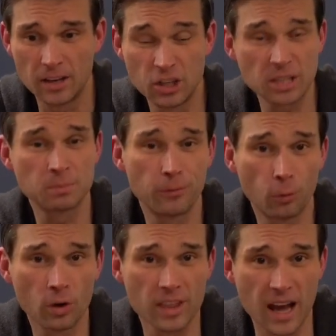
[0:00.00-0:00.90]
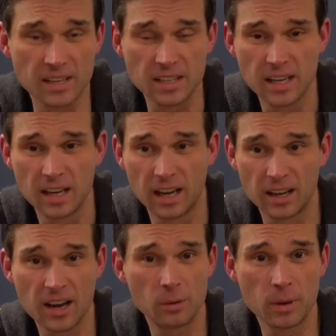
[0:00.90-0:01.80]
Just before that,
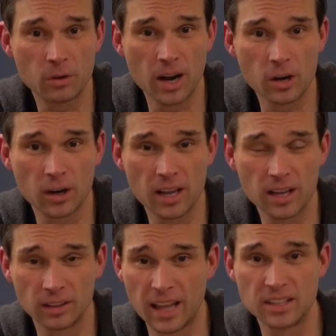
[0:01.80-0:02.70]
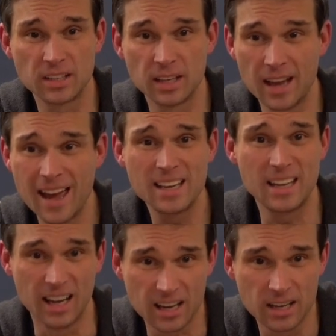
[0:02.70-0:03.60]
Conor McGregor landed a head
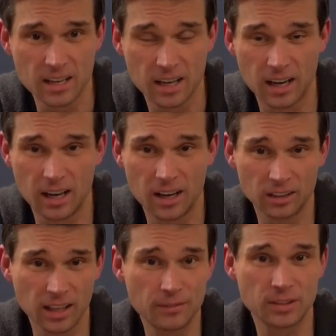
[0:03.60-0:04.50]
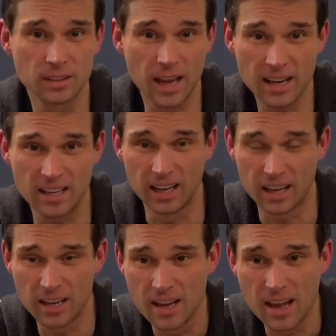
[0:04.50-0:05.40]
kick, a left head
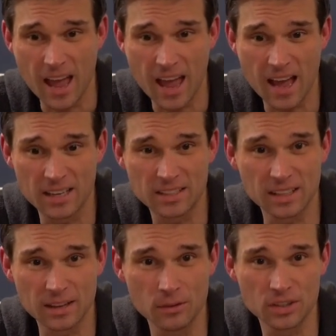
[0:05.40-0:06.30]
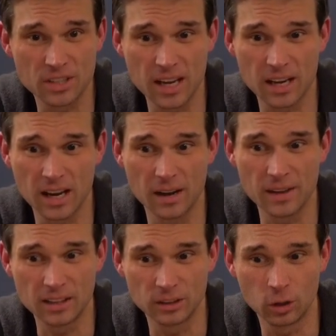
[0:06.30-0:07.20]
kick. And it was
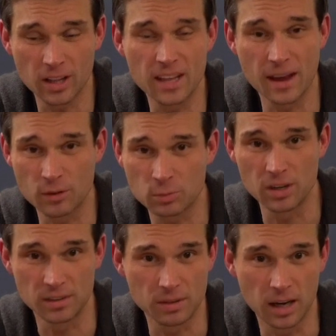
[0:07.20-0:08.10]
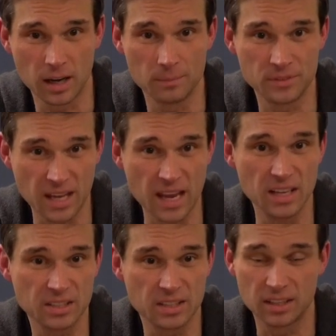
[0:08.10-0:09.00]
it looked like that was what
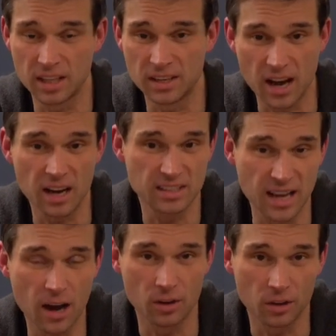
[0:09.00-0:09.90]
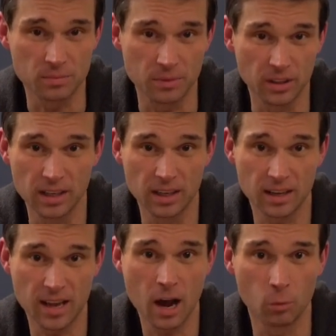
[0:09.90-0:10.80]
dazed and then knocked down ultimately
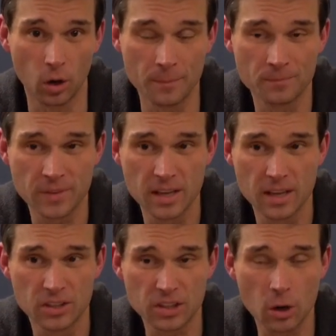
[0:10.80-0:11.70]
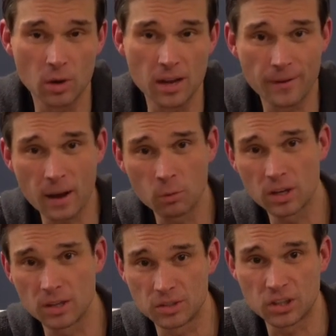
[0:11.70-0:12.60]
Cowboy. So if I were
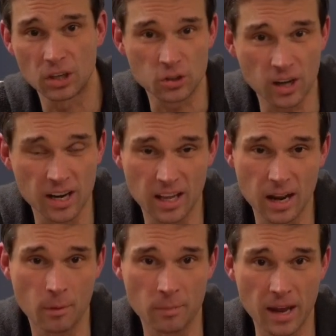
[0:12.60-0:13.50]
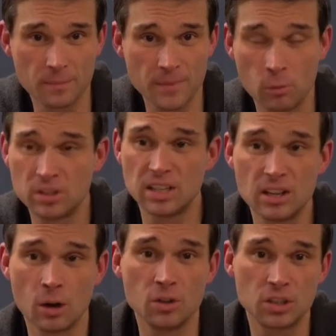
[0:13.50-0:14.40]
start training in MMA, I would see
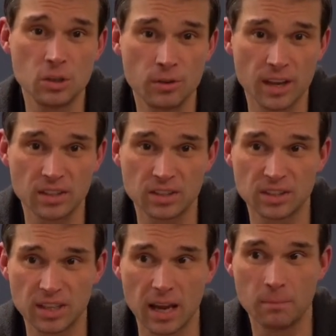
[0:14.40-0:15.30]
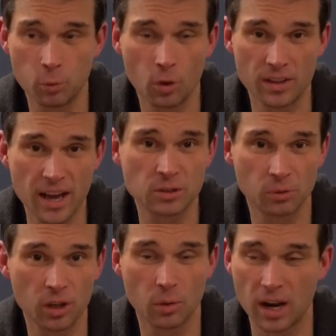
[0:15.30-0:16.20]
those 2 things and say, boy, that's
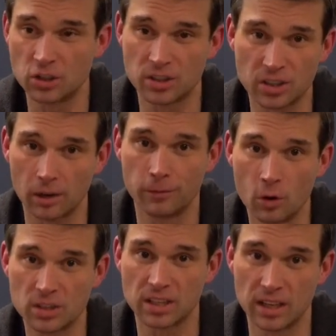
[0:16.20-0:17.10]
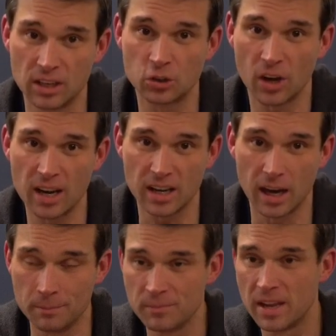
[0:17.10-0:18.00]
really what I should start focusing in and training
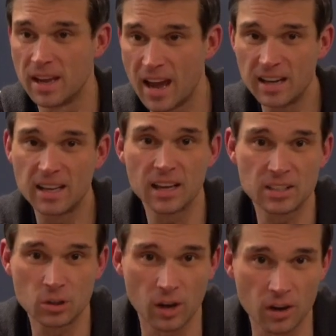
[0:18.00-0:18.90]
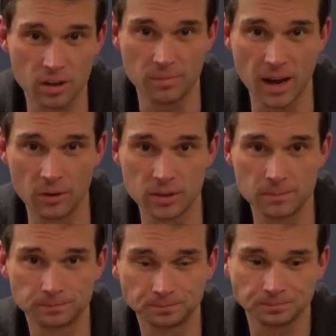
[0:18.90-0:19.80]
on, head kicks and ground and pound.
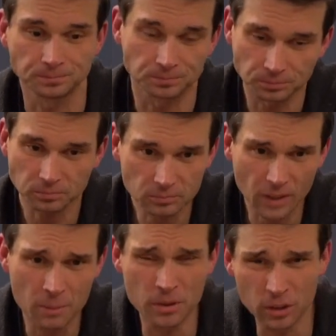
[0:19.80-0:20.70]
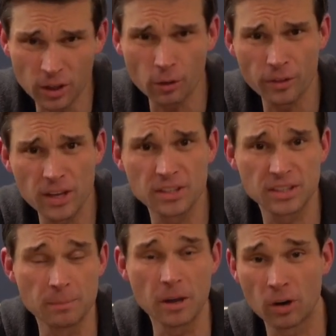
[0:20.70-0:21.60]
But the little things
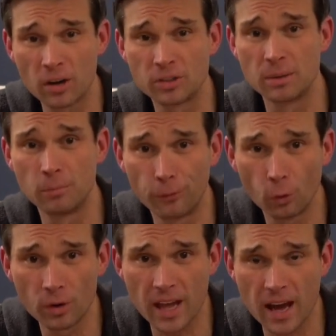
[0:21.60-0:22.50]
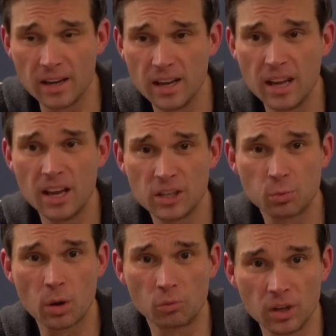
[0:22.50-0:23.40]
that McGregor did before that is
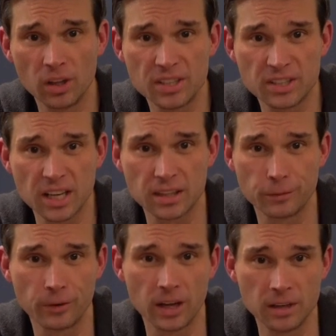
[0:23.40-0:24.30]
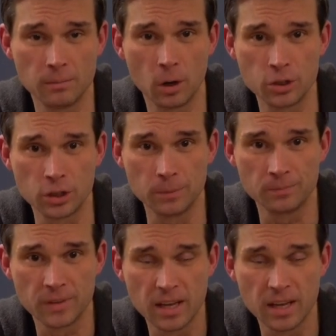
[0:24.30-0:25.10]
what really set the fight in motion.